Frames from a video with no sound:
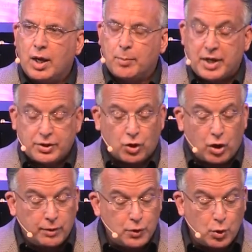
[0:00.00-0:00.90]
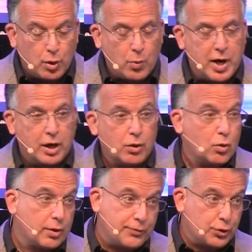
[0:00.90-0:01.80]
But as all of you are aware,
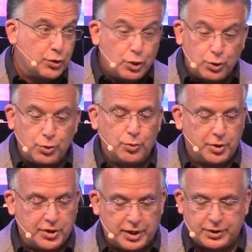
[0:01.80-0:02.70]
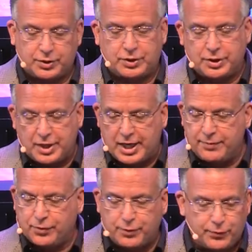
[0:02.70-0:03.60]
or if you're new with us today
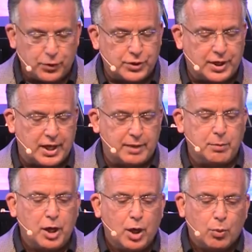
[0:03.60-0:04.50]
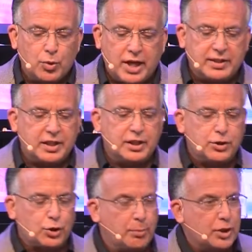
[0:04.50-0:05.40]
for the first time, we're not dealing
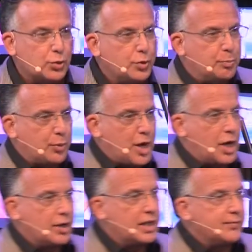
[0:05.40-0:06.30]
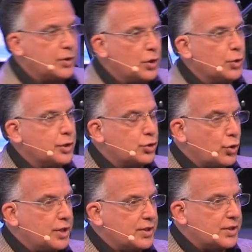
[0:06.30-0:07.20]
so much with prayer, even though the
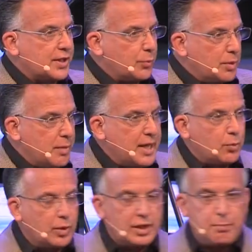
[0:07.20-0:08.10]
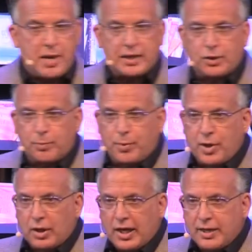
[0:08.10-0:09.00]
choices that we make will impact our
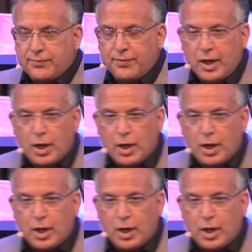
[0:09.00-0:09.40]
prayer life.